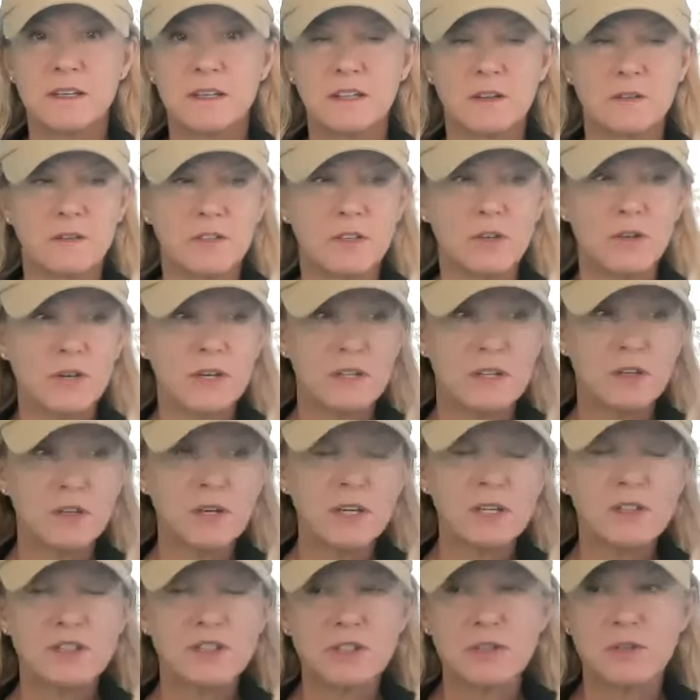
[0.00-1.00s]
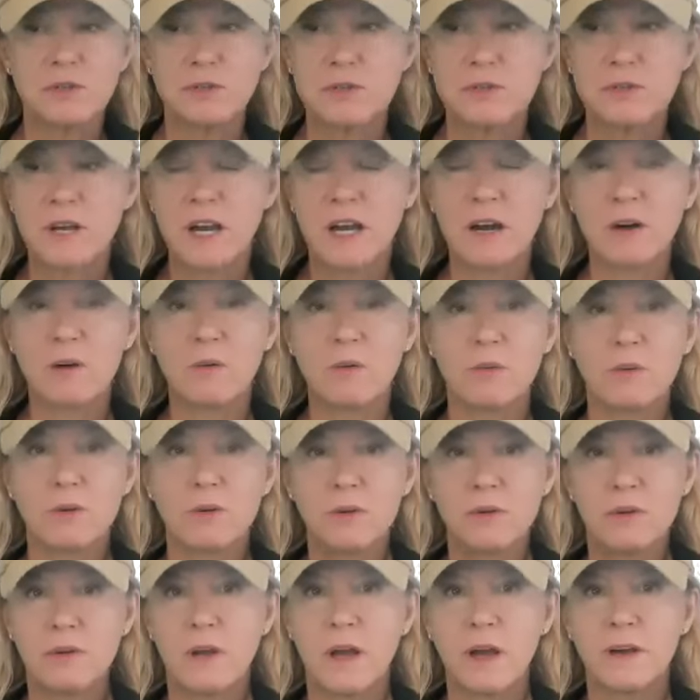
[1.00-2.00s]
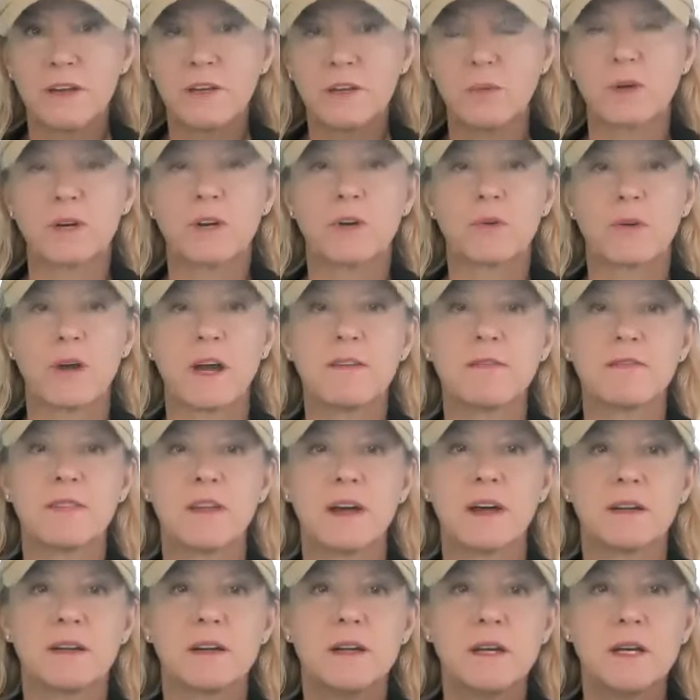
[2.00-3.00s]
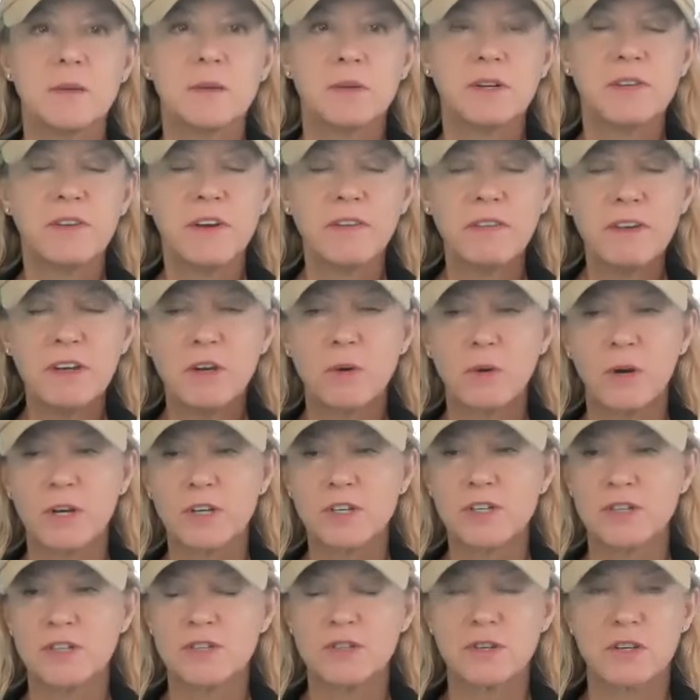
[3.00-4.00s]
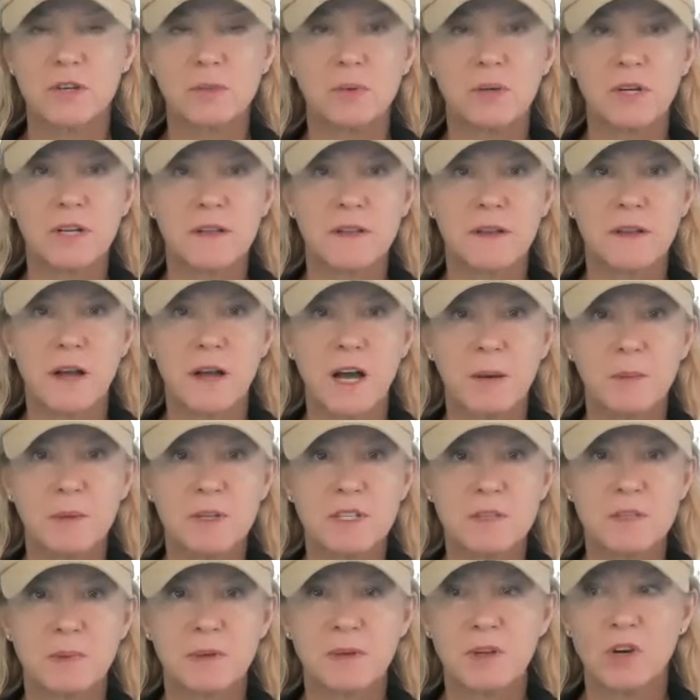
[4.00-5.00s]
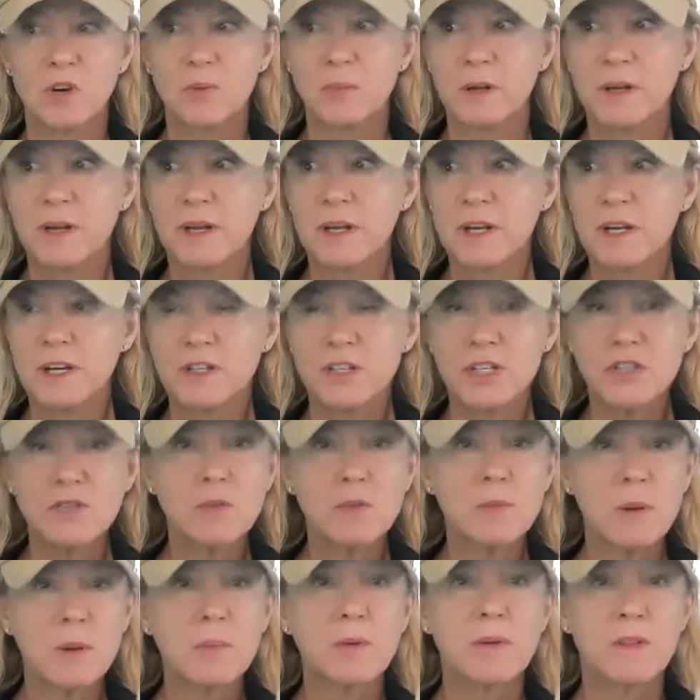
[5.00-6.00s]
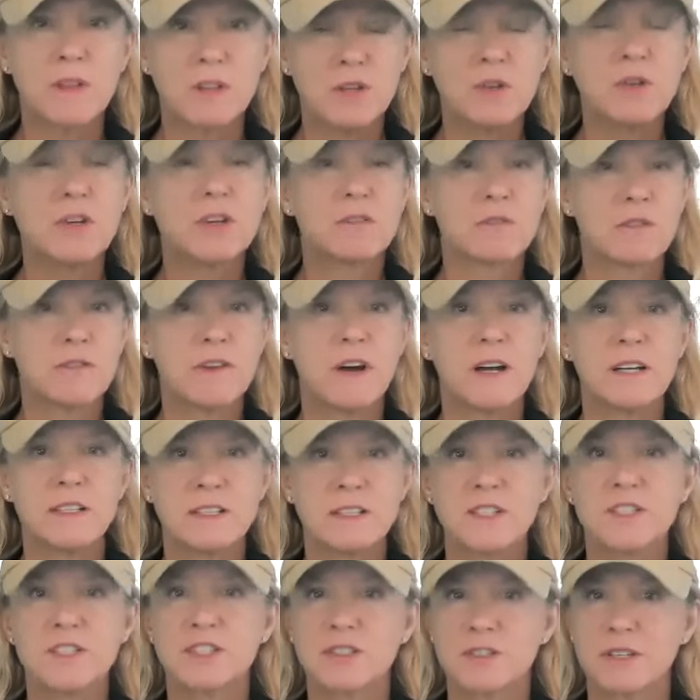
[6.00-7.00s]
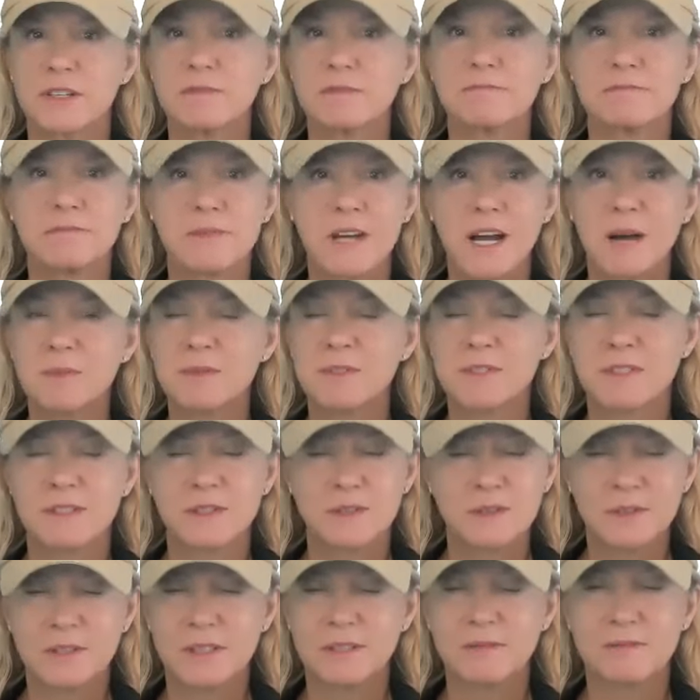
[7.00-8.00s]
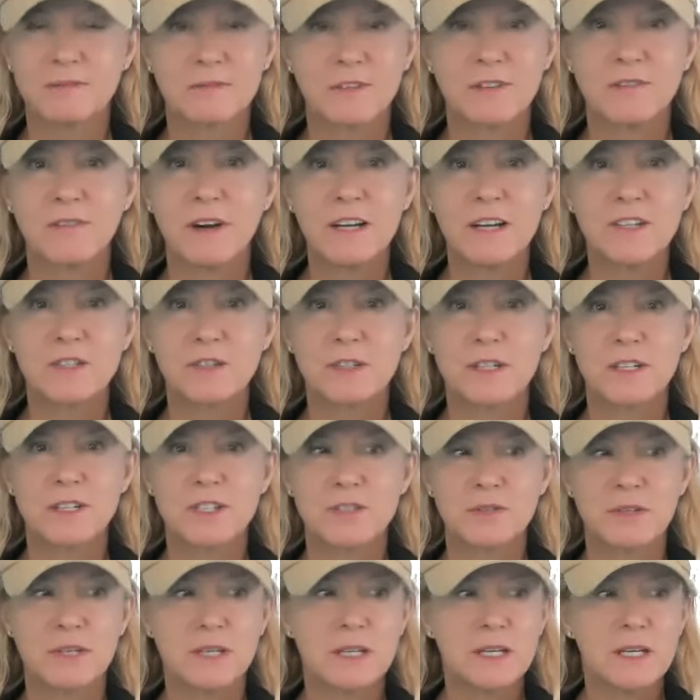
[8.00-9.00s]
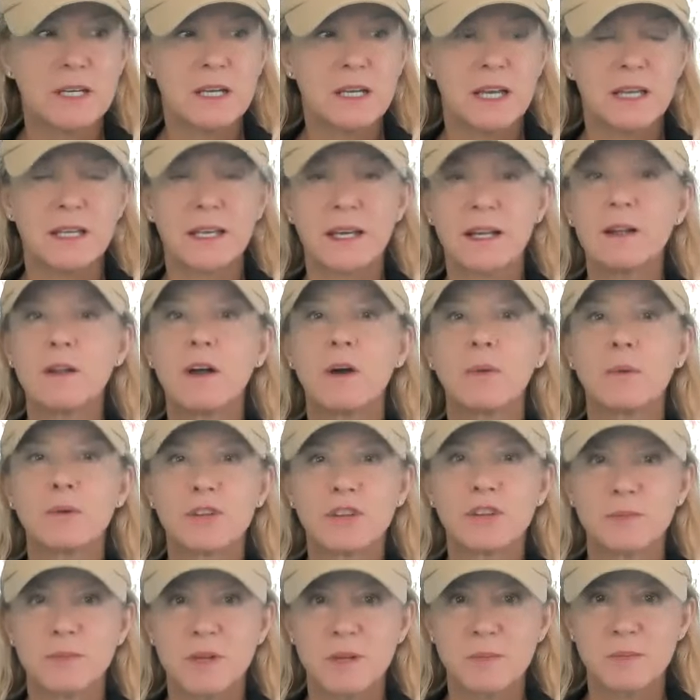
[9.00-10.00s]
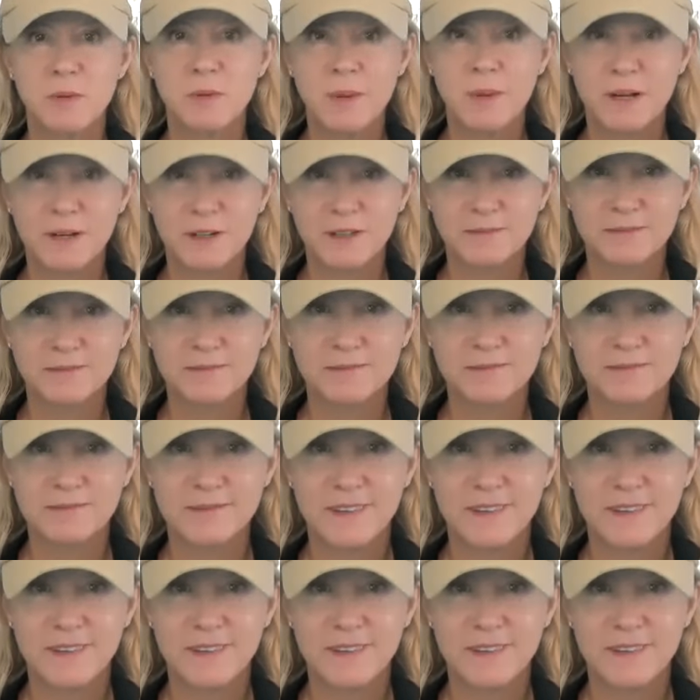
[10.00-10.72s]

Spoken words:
You can choose how you want to craft that. But if you have any questions, you can put it in the comments below. But just remember that you can revise history. Absolutely. Revise your history and get along with your people better.